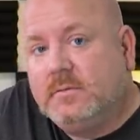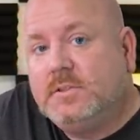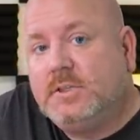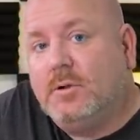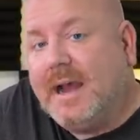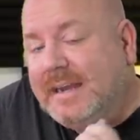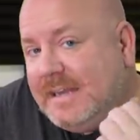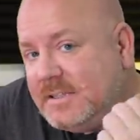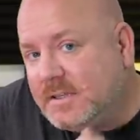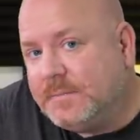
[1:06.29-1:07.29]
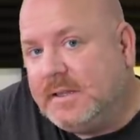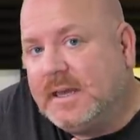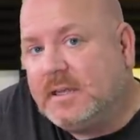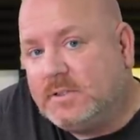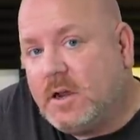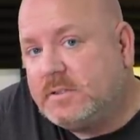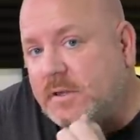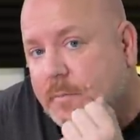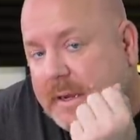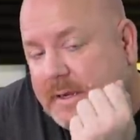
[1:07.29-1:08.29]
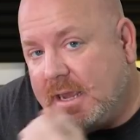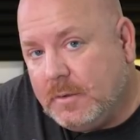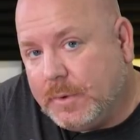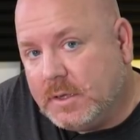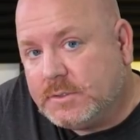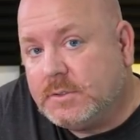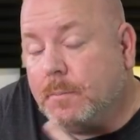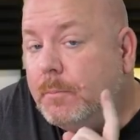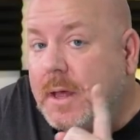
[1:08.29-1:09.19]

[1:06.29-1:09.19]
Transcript: So I need something that can talk to the main data bus,